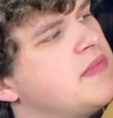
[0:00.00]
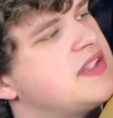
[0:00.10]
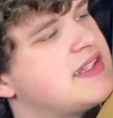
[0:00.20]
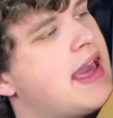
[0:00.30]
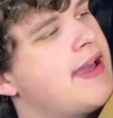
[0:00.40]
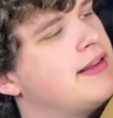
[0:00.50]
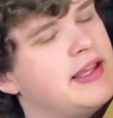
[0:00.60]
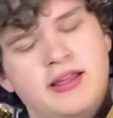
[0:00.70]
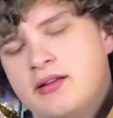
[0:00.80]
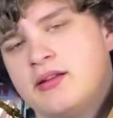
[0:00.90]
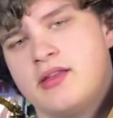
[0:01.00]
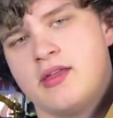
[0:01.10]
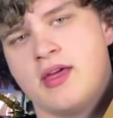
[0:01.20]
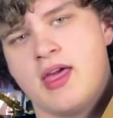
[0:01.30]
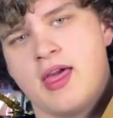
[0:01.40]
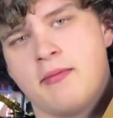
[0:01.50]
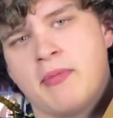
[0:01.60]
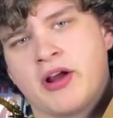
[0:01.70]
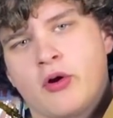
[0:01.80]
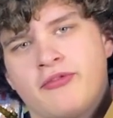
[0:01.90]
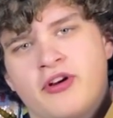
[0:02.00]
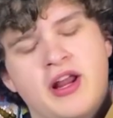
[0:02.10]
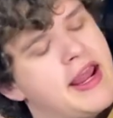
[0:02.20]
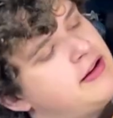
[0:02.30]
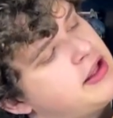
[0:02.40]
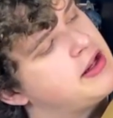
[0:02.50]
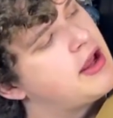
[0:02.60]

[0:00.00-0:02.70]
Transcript: sadly, my girlfriend Haley and